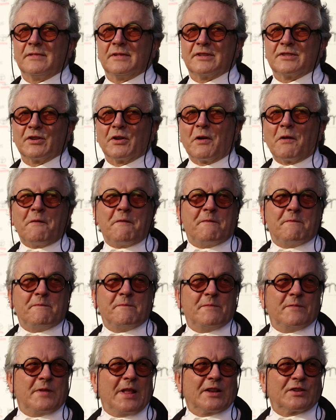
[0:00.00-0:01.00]
sort of
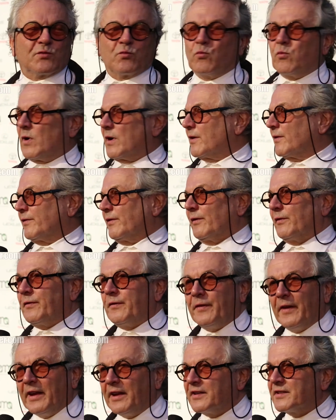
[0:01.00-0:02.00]
those wonderful
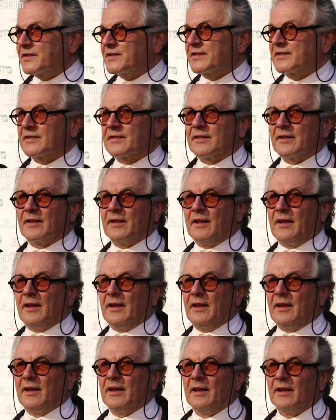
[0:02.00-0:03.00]
feasts,
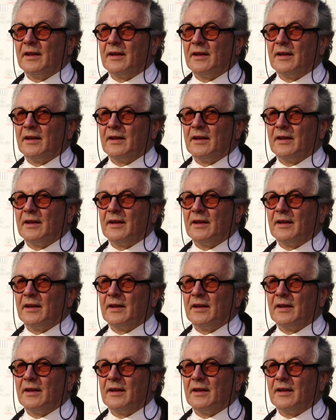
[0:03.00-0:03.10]
the